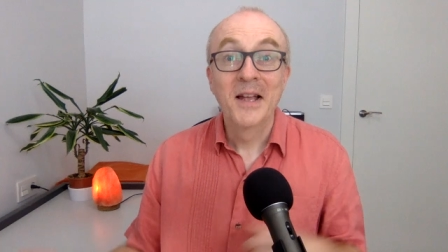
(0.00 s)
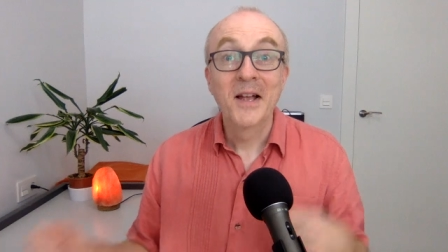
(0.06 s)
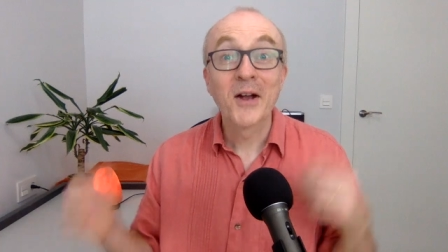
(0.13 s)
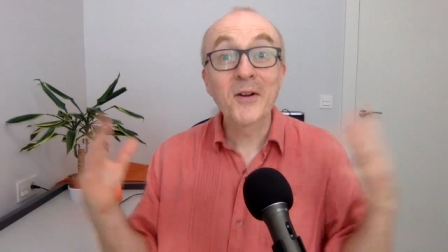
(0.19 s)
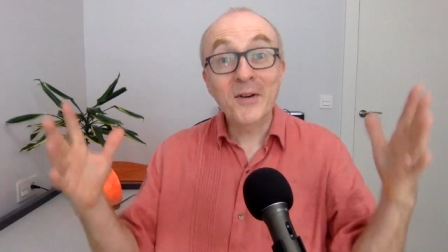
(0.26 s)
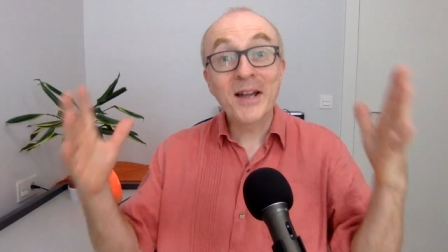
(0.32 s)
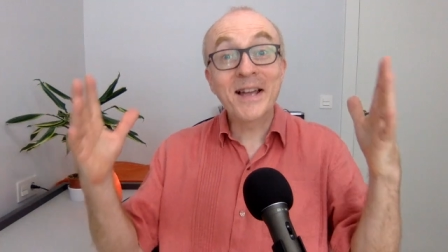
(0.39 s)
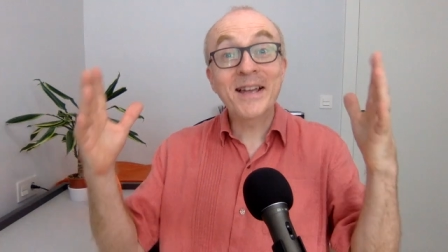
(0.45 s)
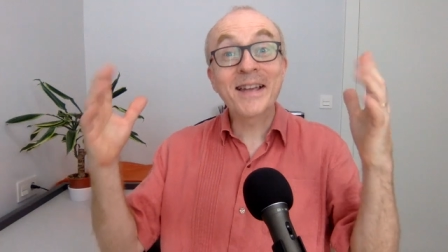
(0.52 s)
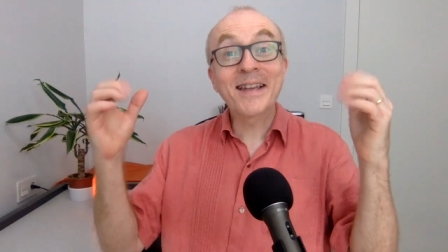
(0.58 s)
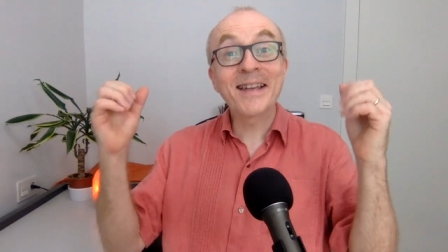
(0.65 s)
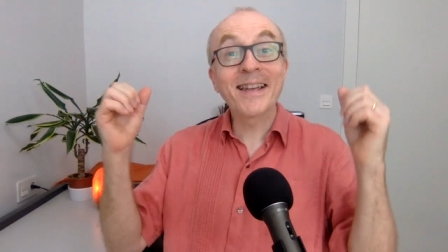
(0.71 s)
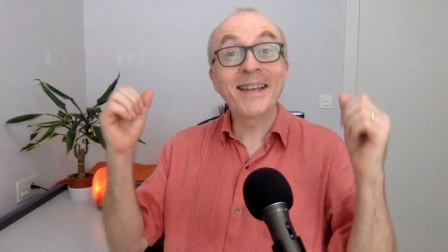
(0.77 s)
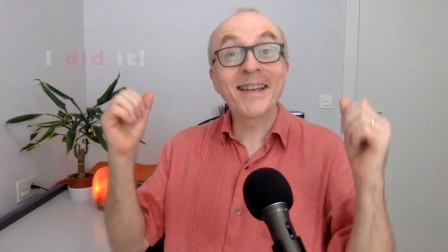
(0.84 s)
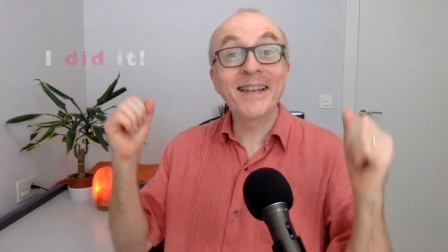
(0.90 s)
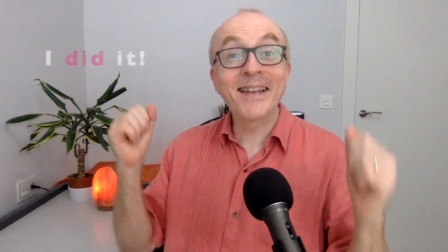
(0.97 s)

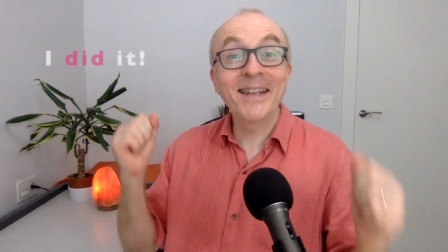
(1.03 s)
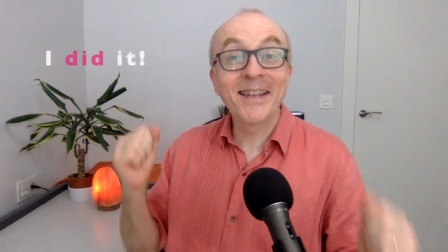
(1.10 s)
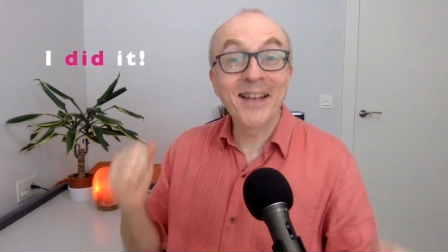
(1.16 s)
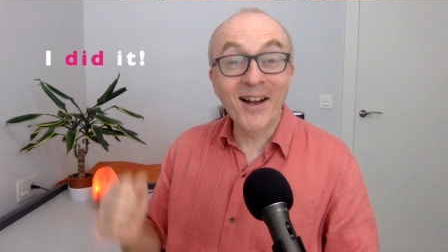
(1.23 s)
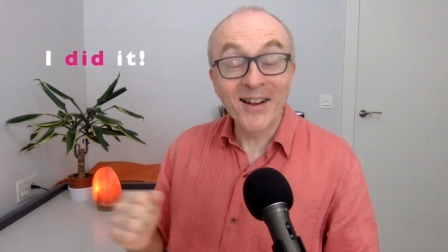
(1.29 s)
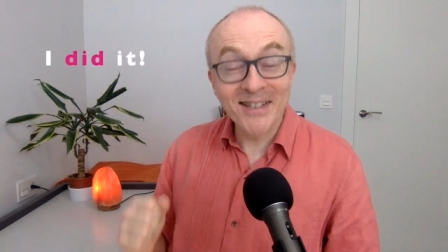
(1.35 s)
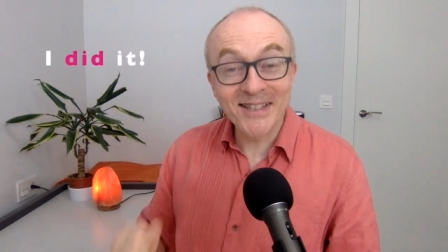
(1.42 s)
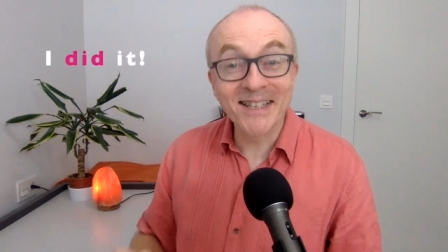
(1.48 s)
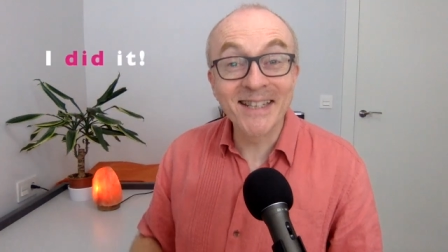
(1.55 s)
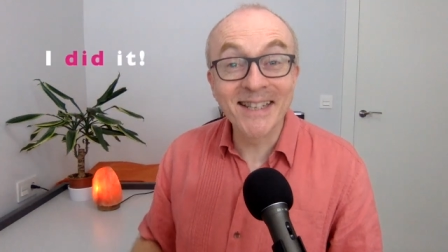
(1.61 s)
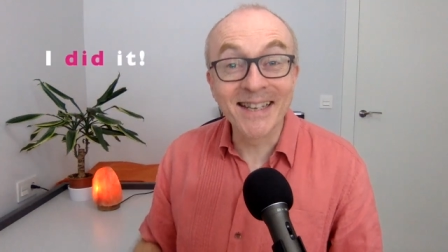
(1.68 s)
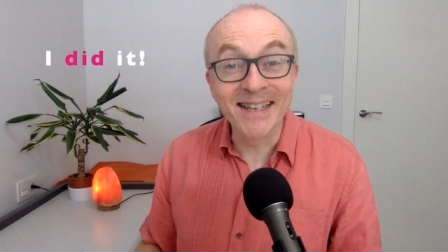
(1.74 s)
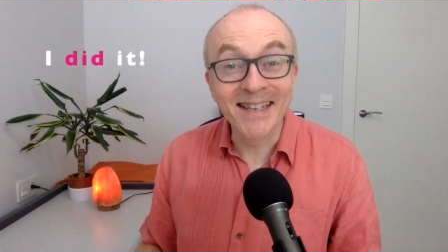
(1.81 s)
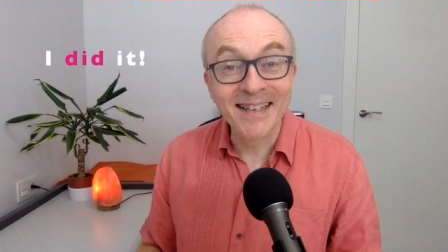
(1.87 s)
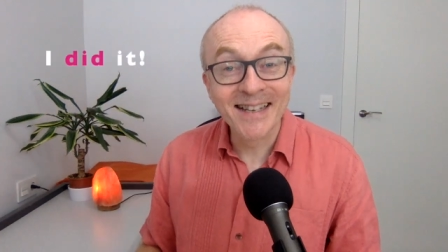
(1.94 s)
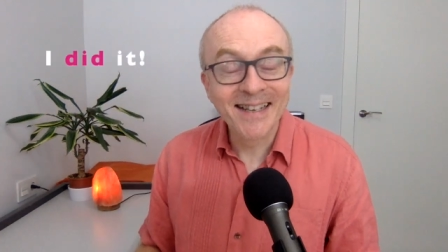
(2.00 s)
Hooray, I did
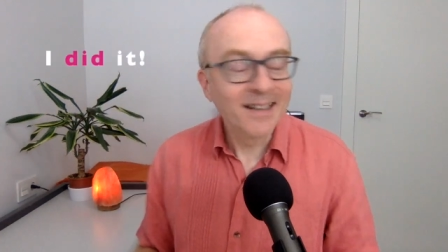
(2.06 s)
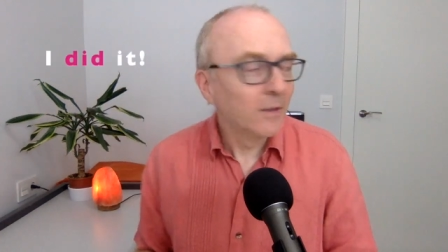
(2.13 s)
it.